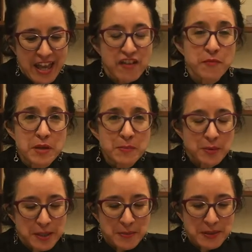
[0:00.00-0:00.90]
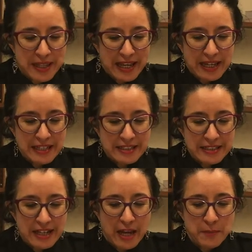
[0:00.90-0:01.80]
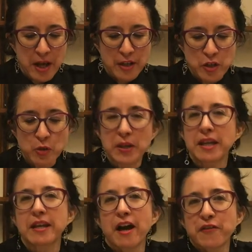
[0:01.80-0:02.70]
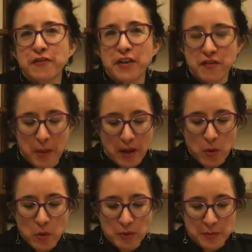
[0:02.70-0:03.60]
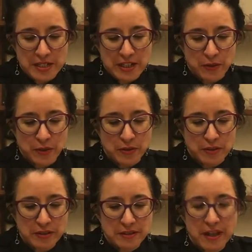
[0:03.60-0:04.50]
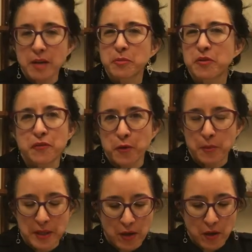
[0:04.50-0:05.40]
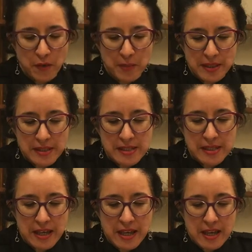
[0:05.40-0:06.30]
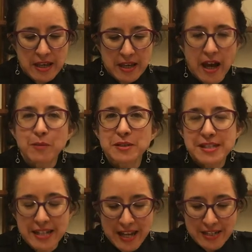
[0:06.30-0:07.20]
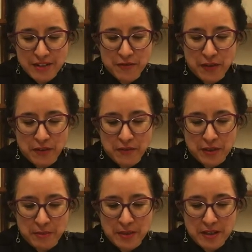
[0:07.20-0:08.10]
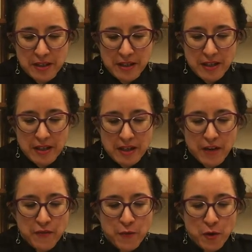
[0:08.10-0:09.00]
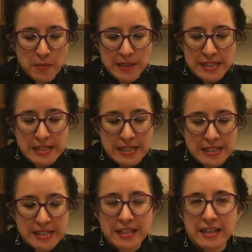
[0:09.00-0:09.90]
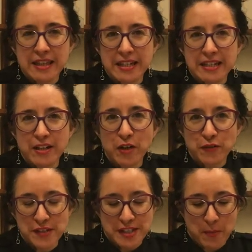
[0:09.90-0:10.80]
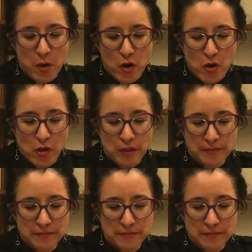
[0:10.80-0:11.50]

If people complain that I'm not doing enough of my old material, not performing all the bits, I will stand in front of them, a formlessness that engulfs them all.